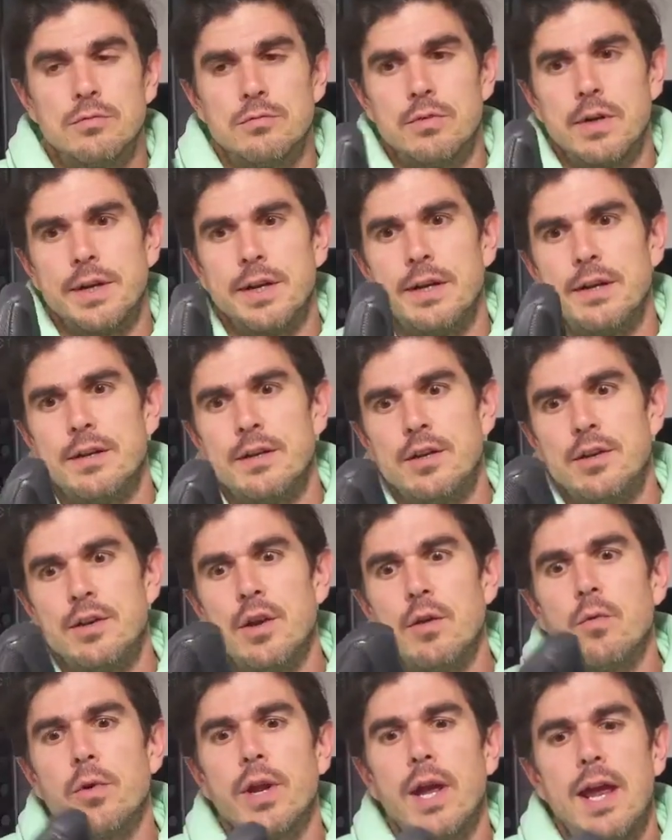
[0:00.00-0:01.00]
running. You
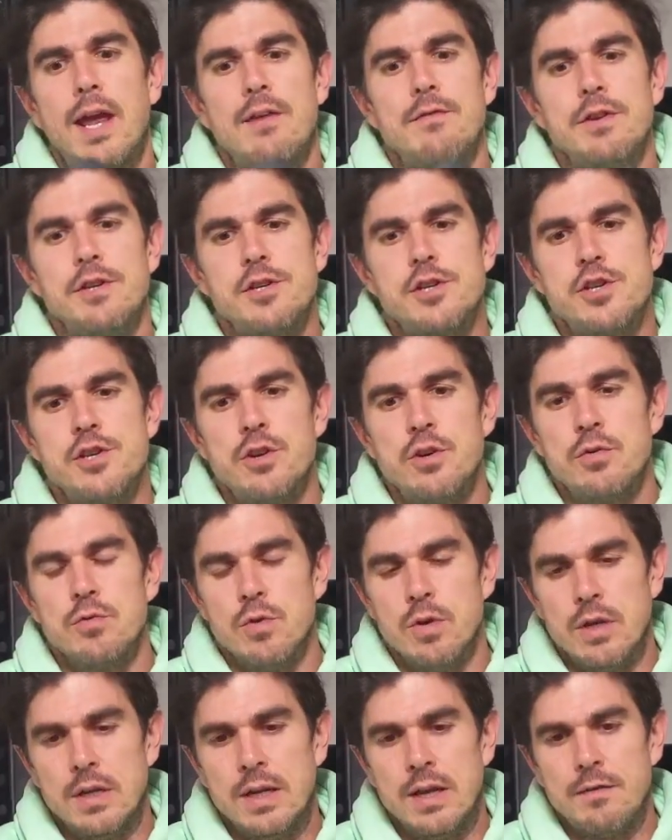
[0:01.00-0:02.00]
don't want a heavy shoe
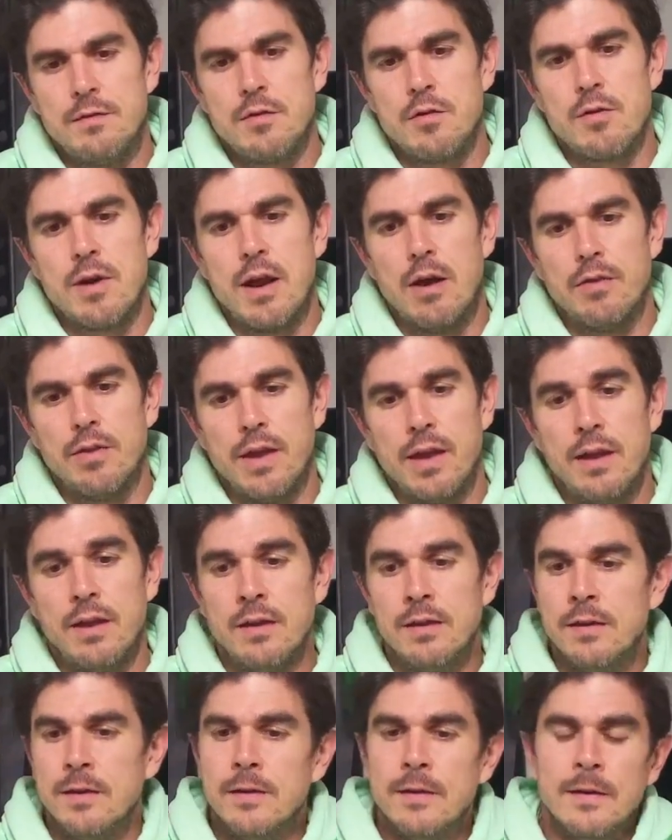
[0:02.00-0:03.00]
if you're out there
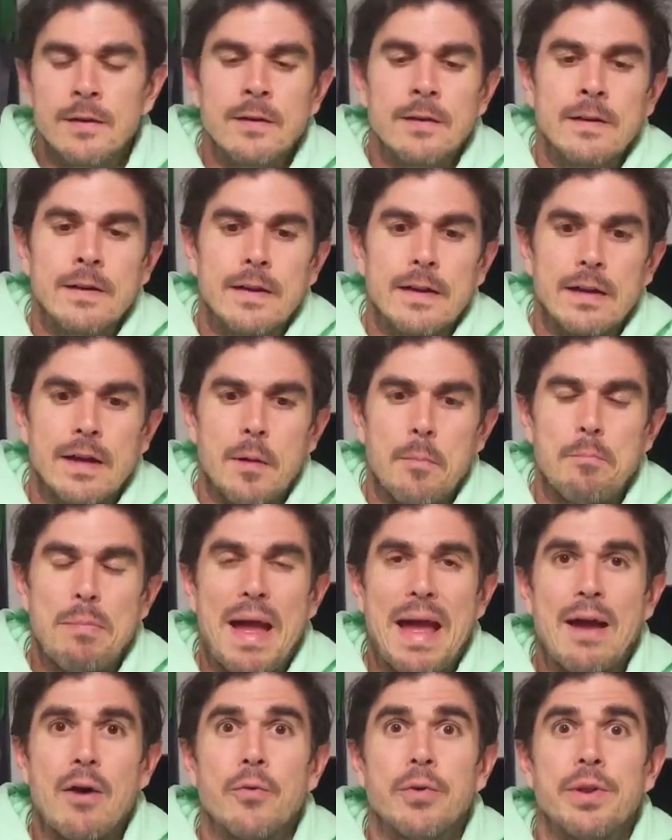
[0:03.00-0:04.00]

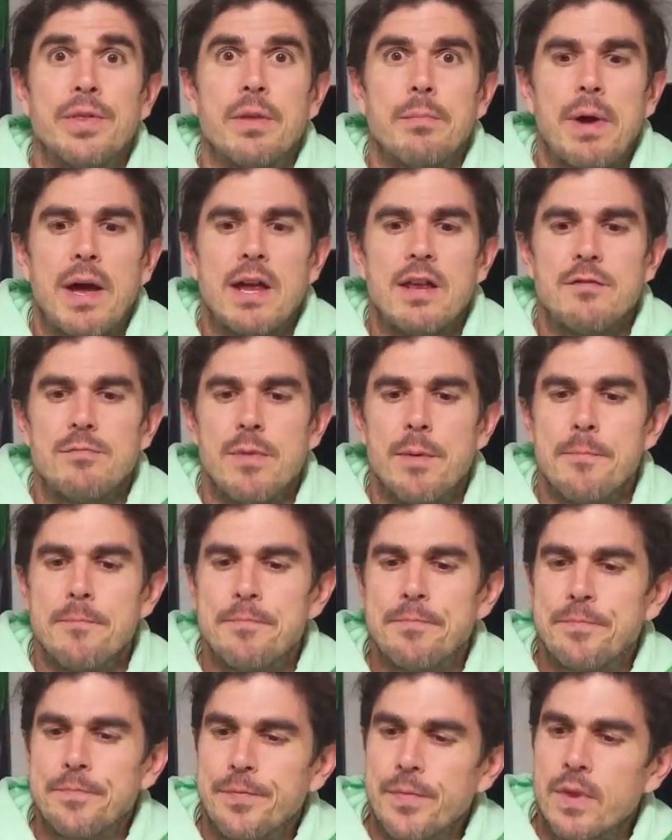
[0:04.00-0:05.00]
pounding the pavement.
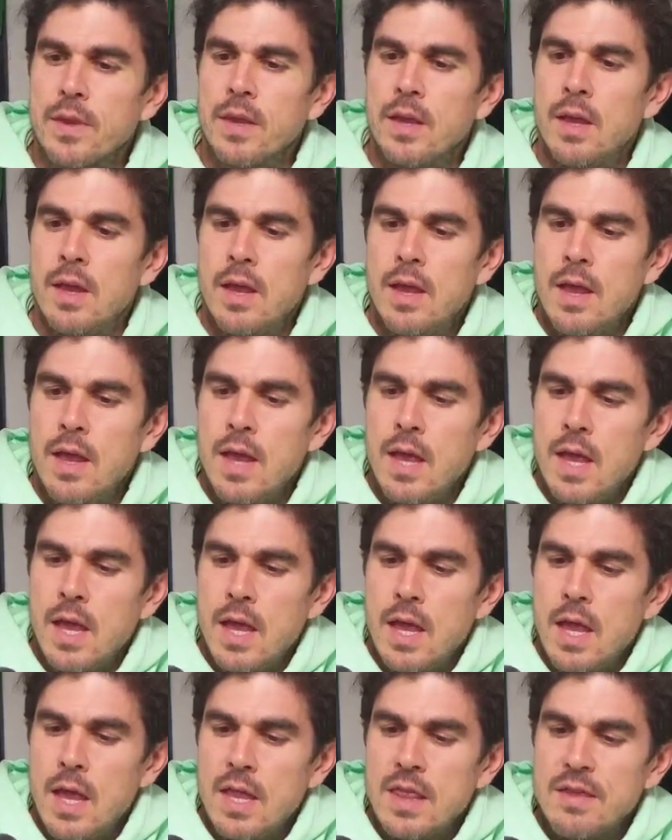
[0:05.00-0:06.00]

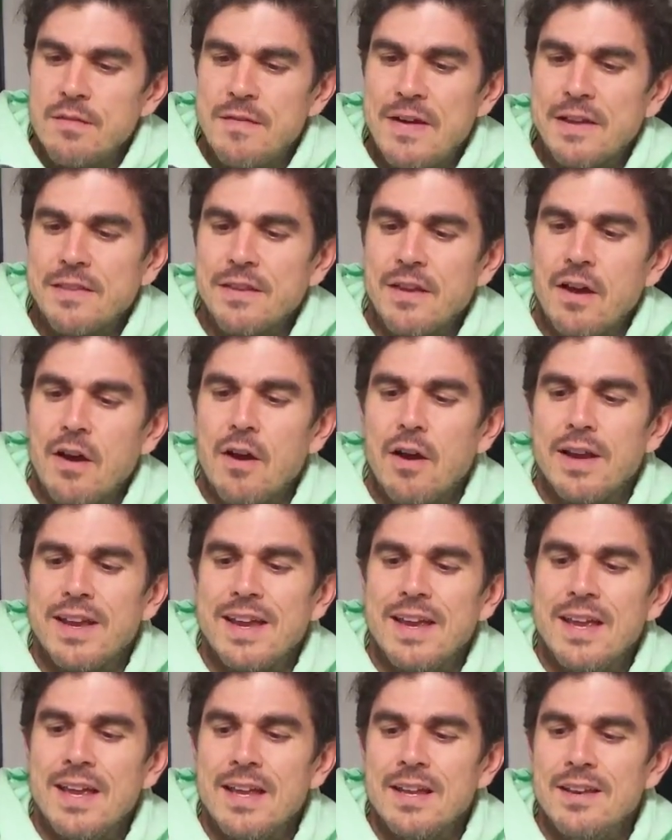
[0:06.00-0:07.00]
The fact that
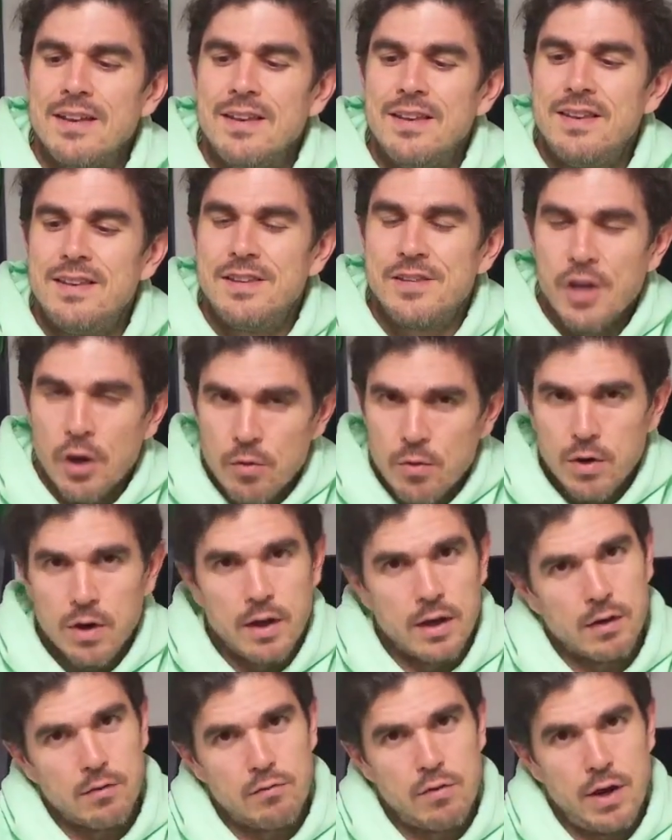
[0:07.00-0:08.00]
I don't
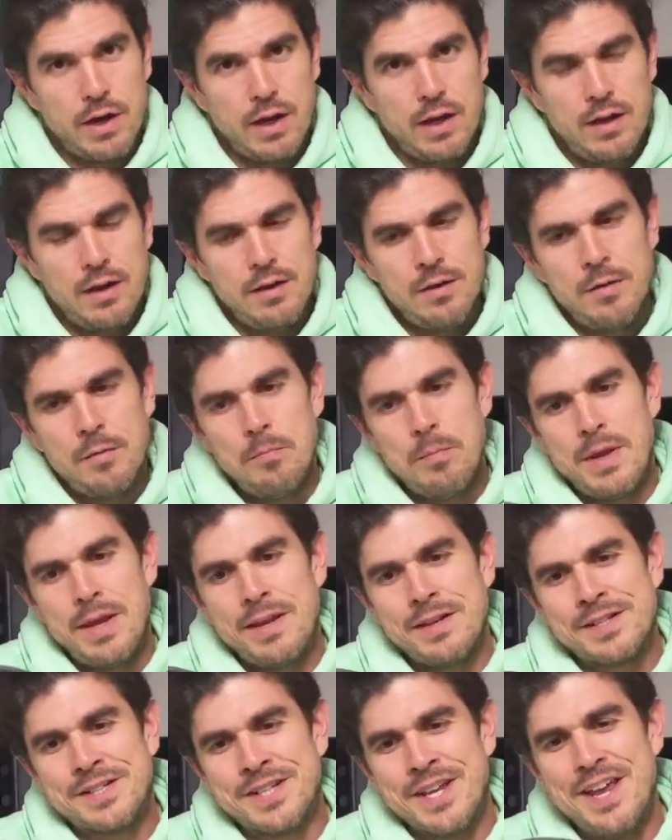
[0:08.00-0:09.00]
like running
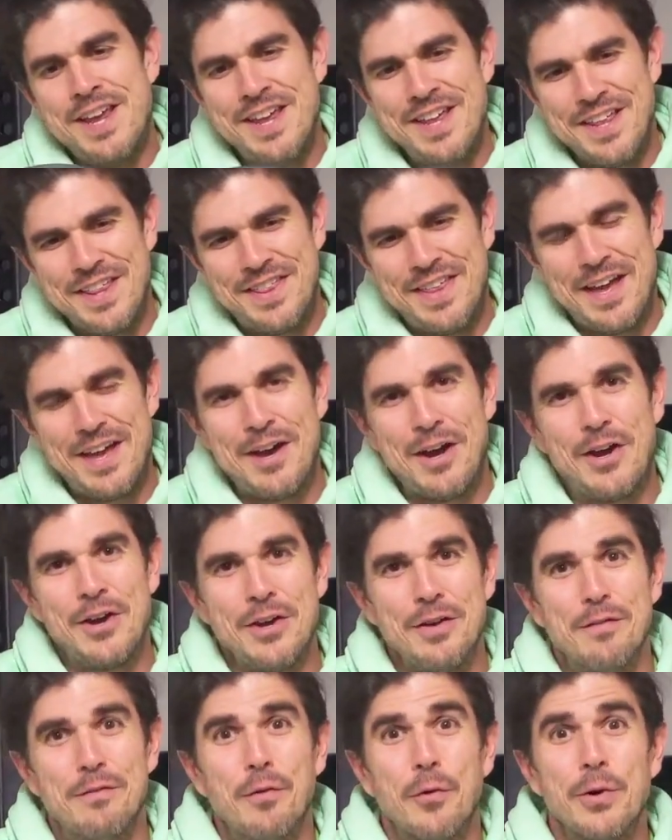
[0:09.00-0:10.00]
means that I
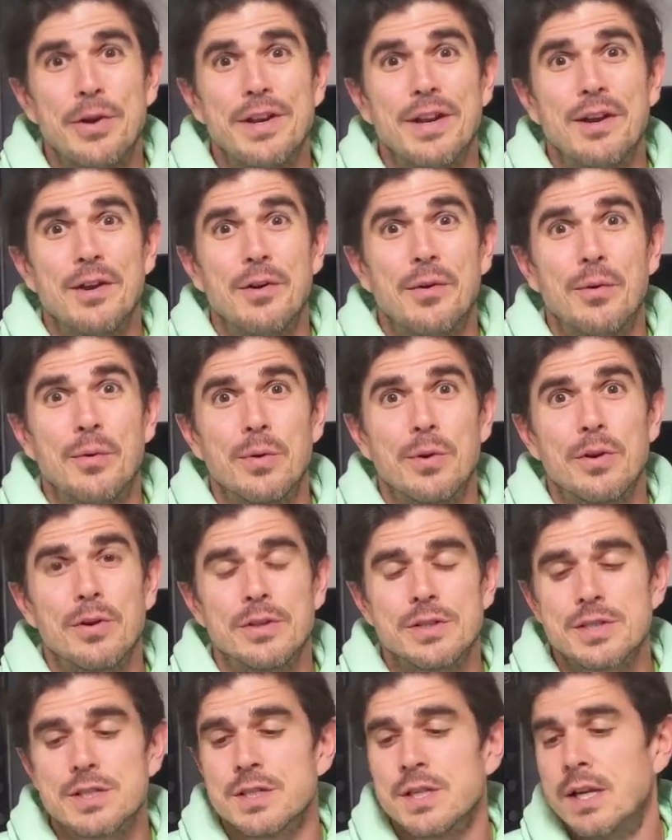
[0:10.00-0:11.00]
avoid it at all
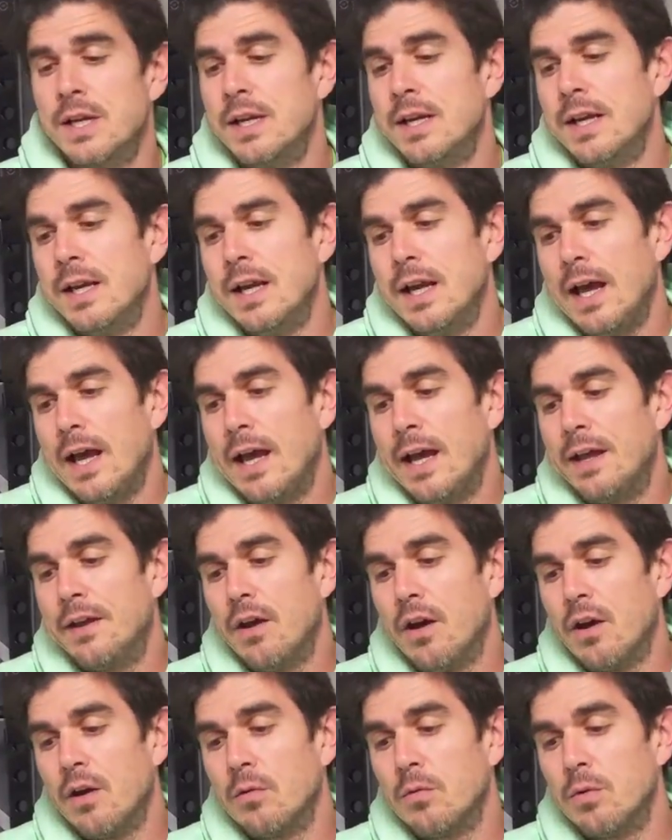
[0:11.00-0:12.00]
costs, and
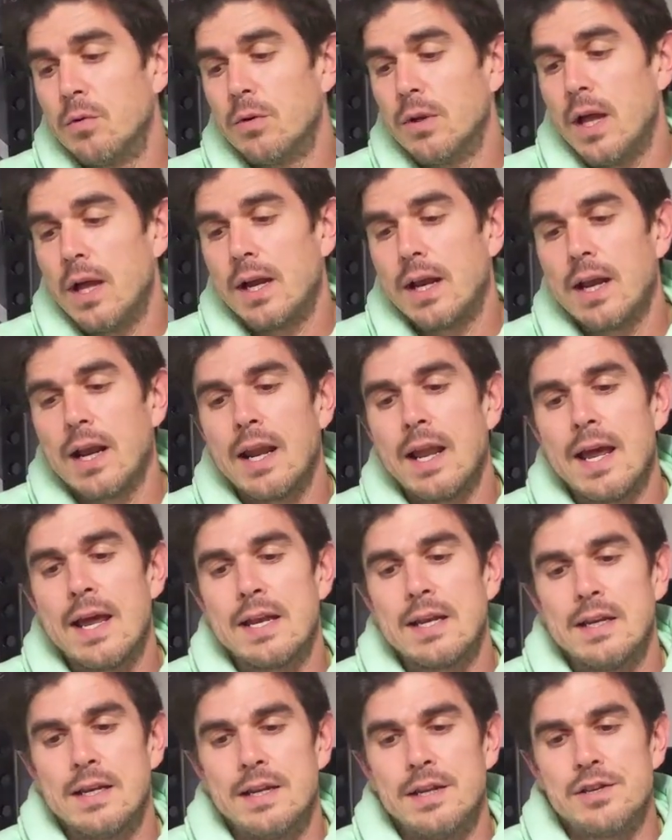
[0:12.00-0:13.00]
I will
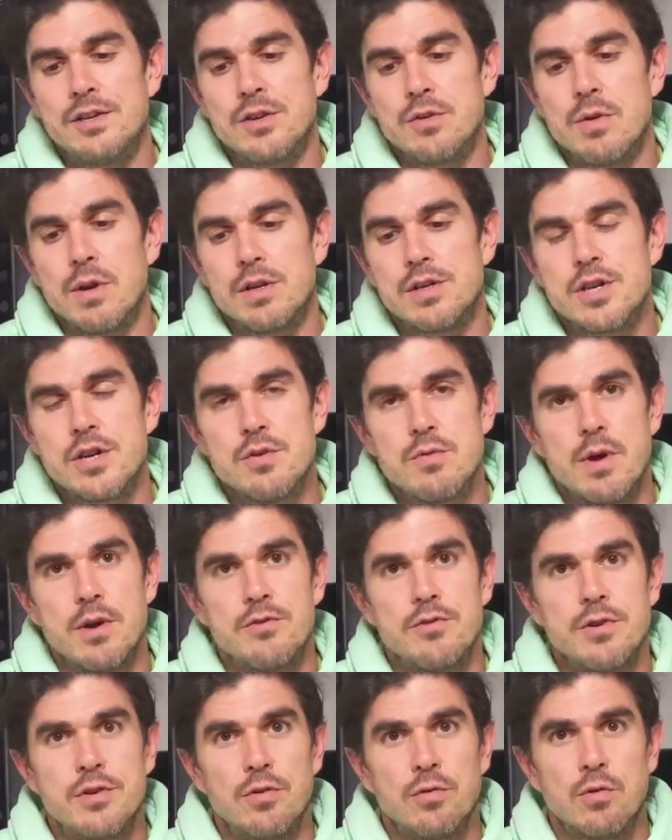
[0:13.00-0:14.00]
gladly do a
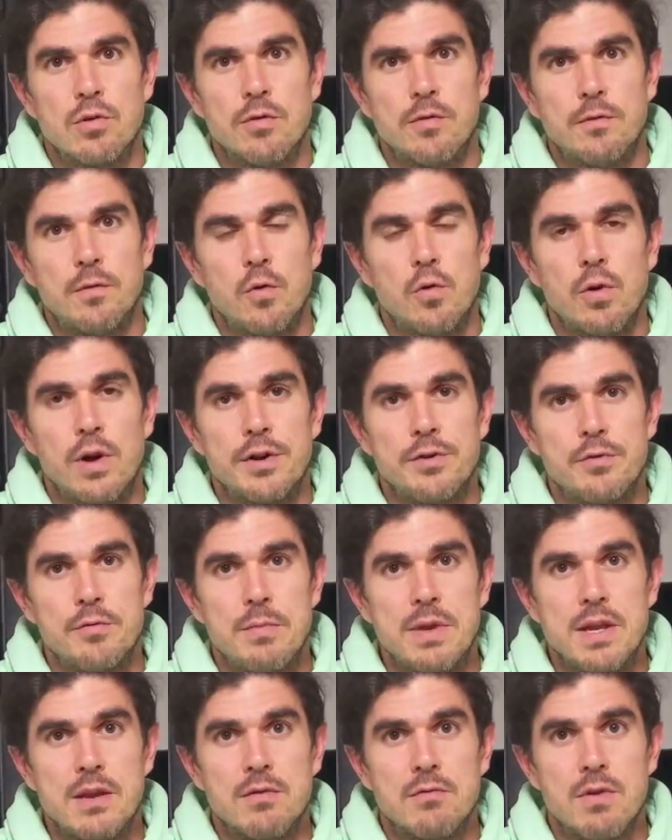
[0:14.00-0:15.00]
200 or a 400
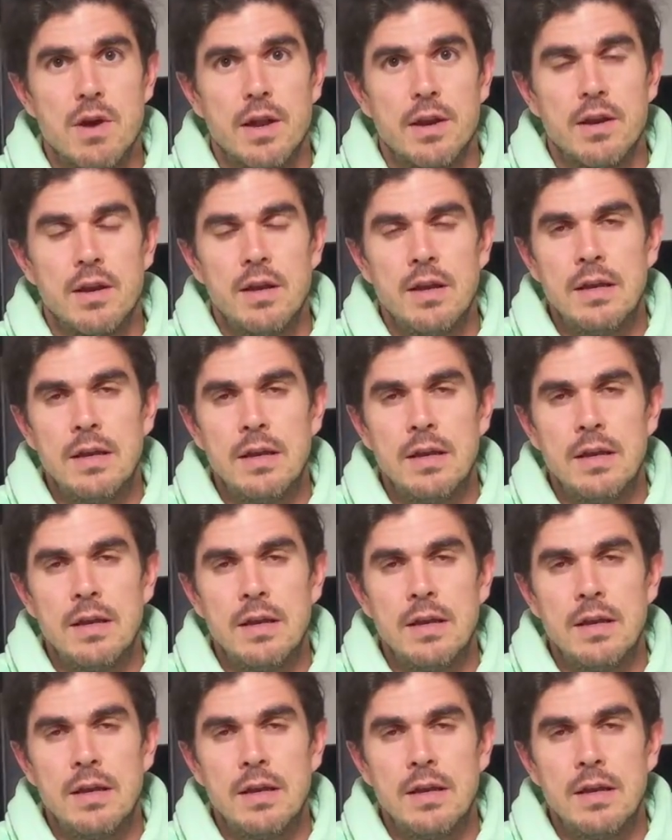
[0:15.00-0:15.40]
metre run